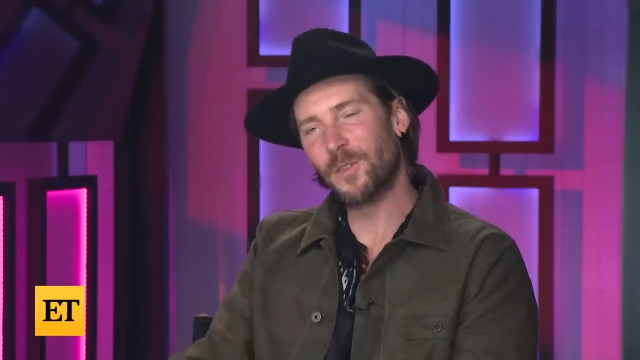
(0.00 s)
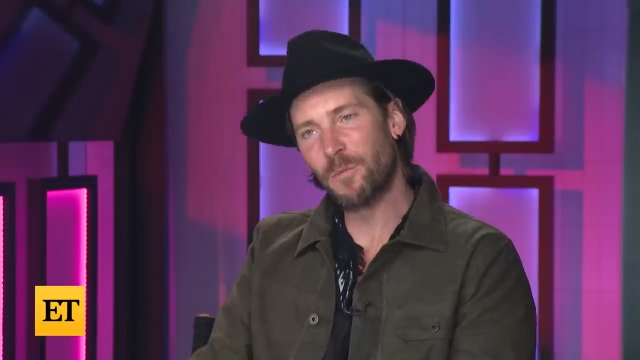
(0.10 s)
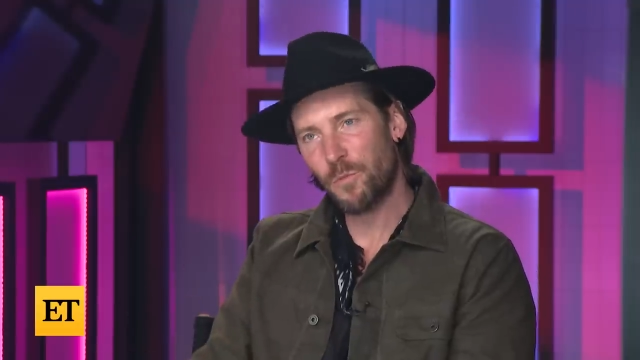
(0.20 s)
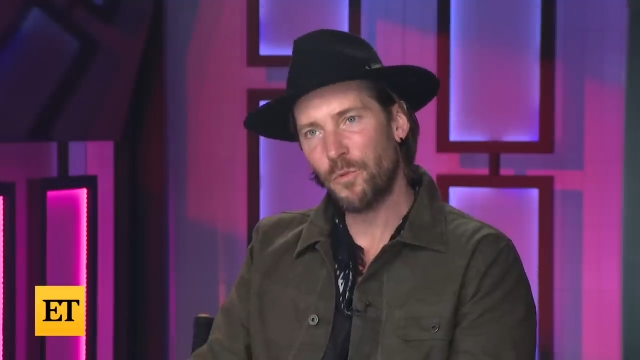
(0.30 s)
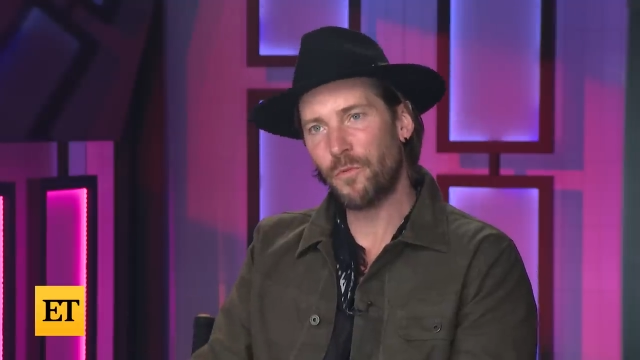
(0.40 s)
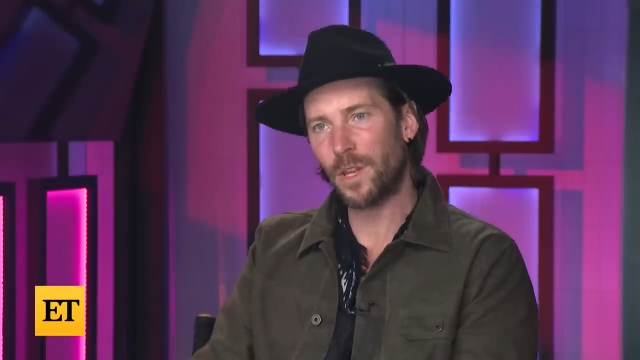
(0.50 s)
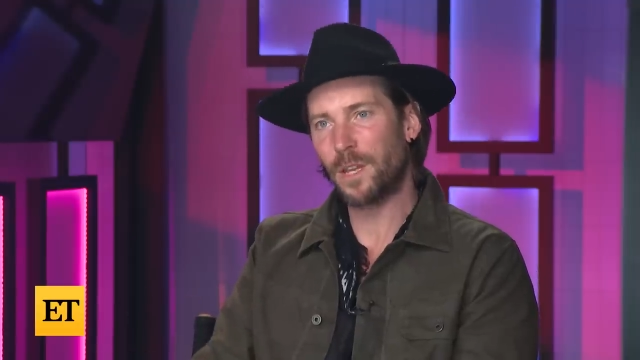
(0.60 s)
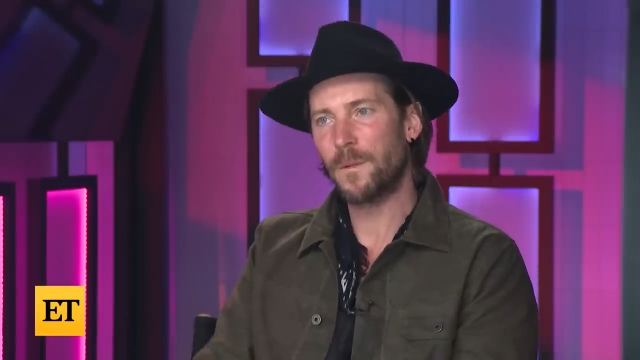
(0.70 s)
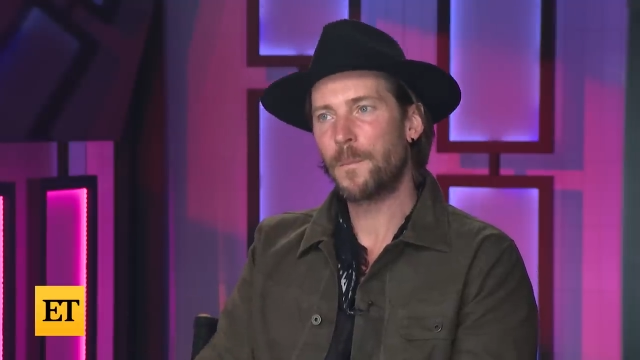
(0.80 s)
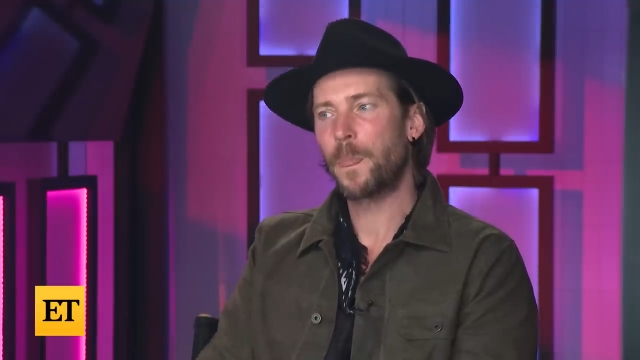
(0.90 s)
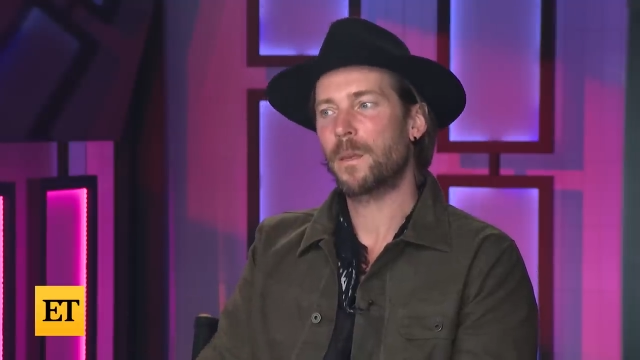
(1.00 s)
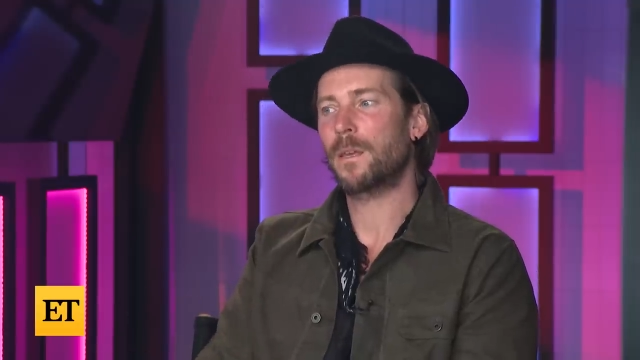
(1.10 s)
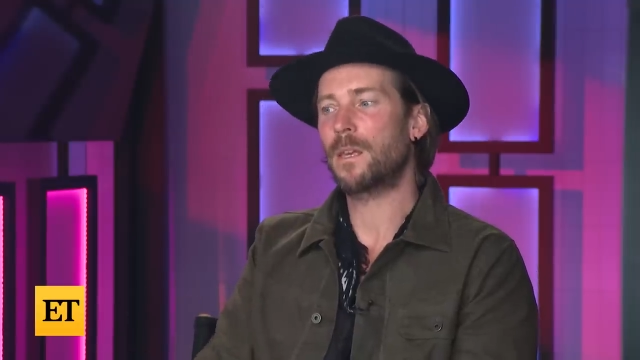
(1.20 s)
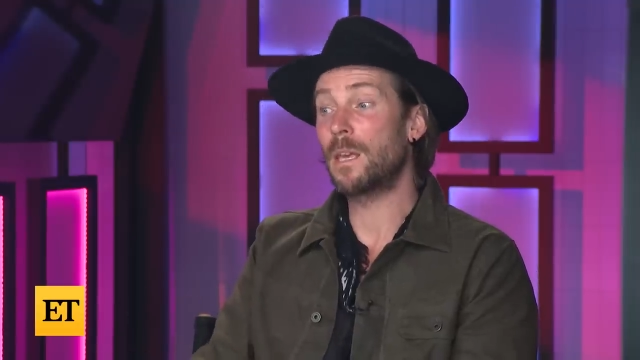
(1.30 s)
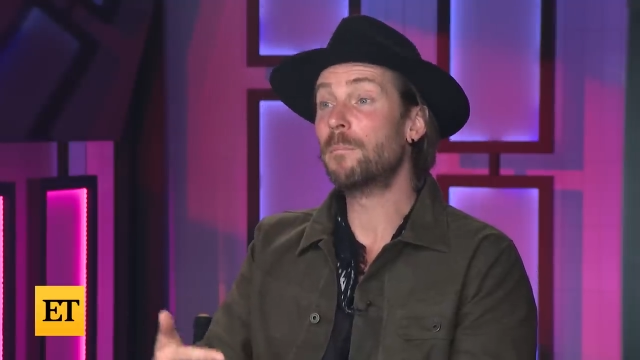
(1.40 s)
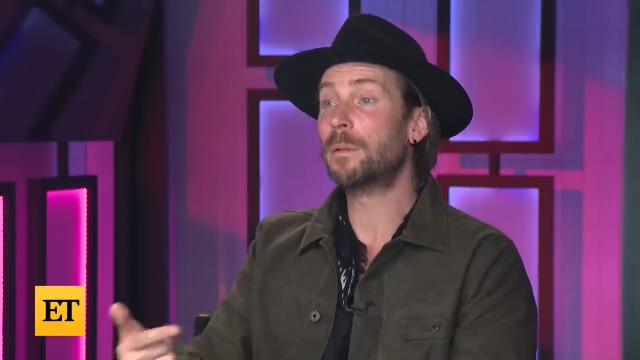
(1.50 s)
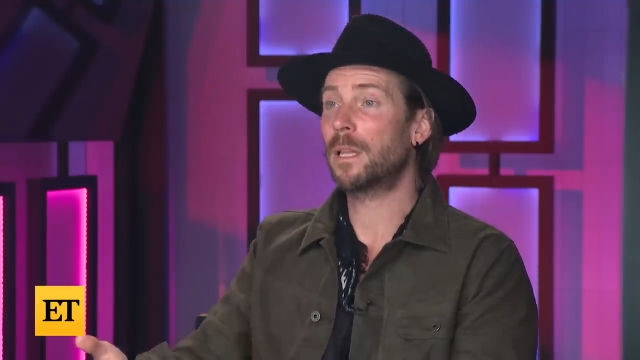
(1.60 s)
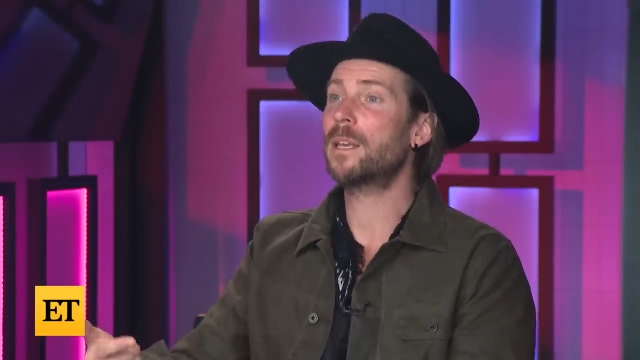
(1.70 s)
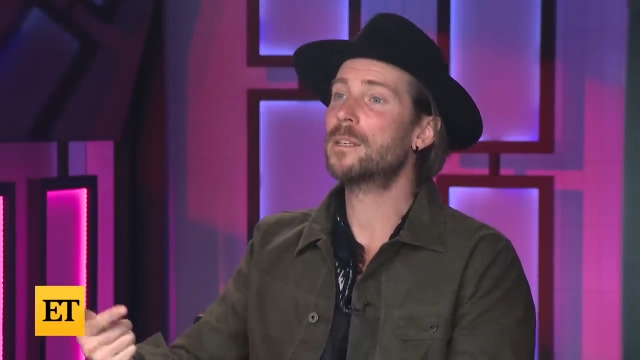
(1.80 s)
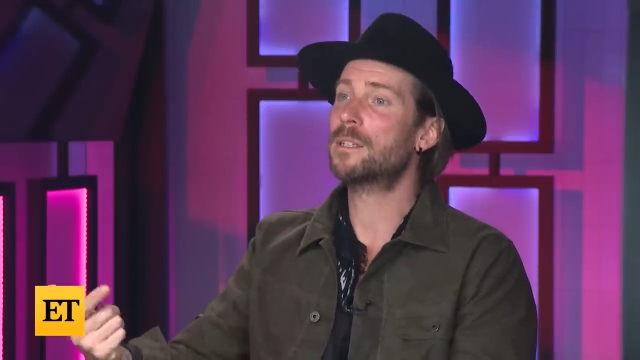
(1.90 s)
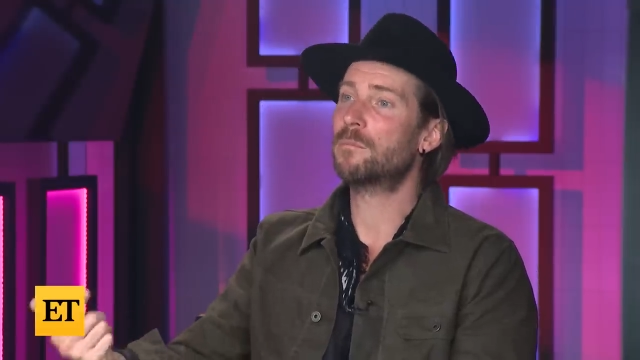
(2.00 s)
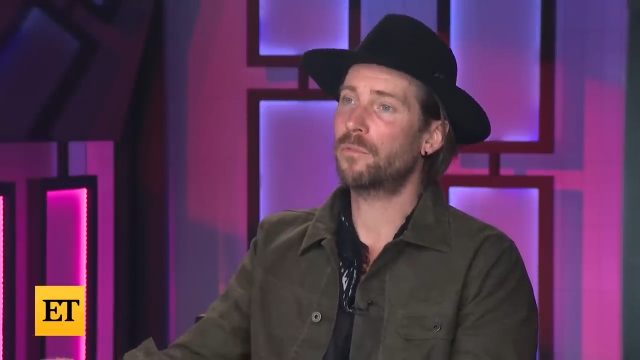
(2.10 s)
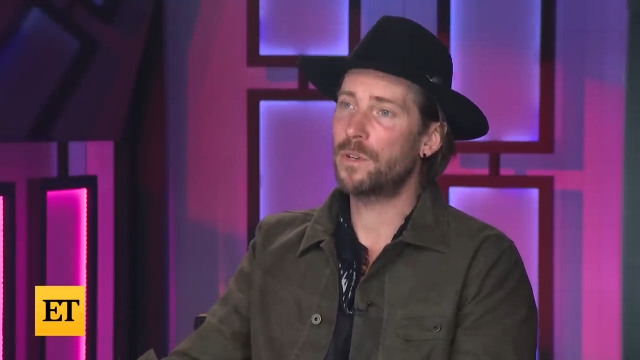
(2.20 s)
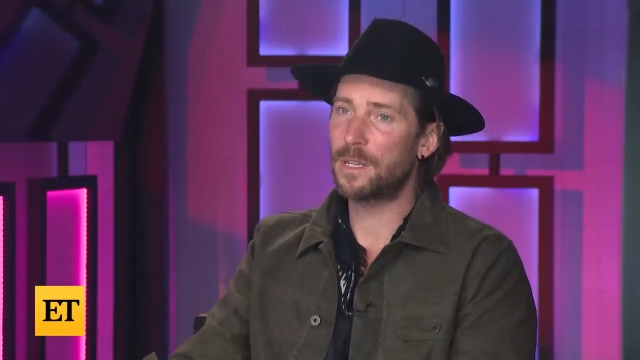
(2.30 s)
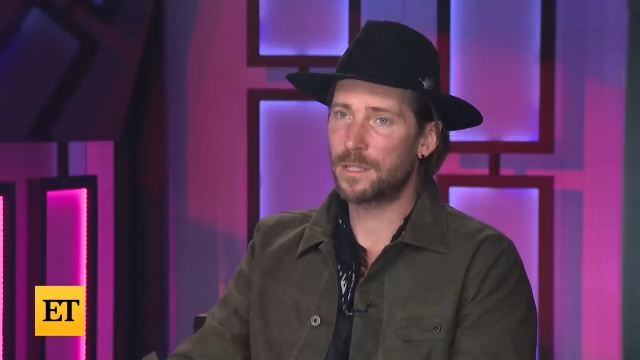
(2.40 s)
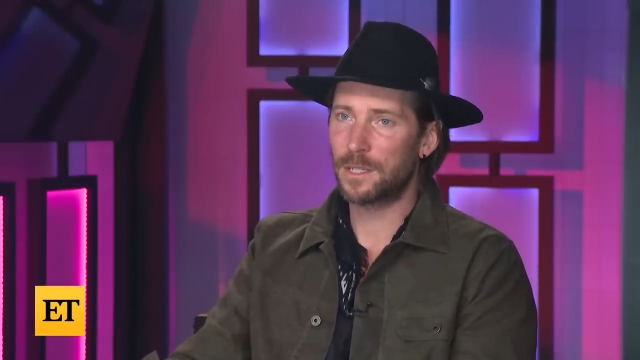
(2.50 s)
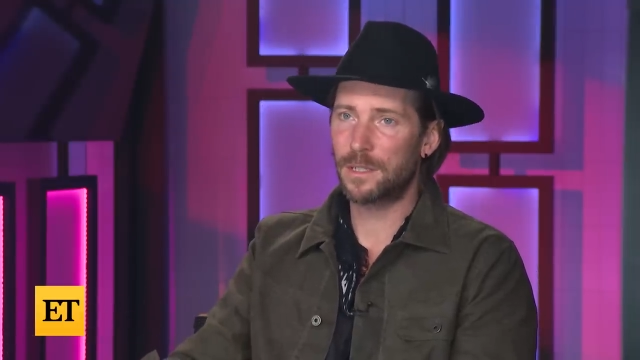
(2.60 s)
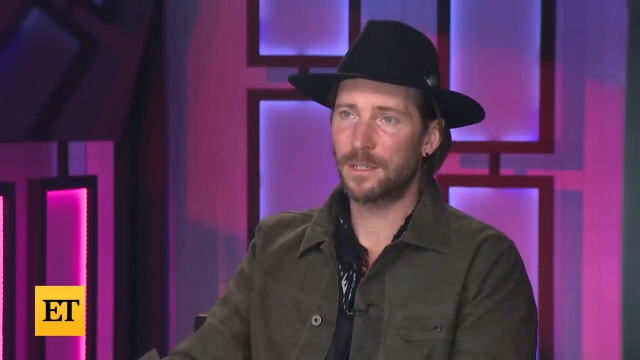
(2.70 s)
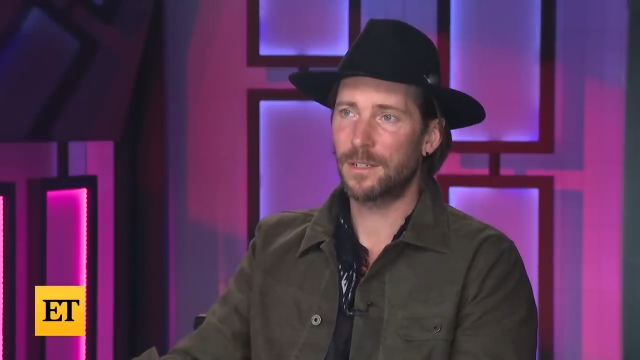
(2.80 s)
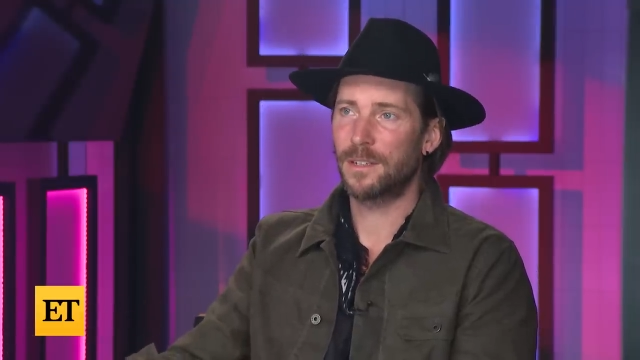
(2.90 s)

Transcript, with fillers: in the movie, he plays the priest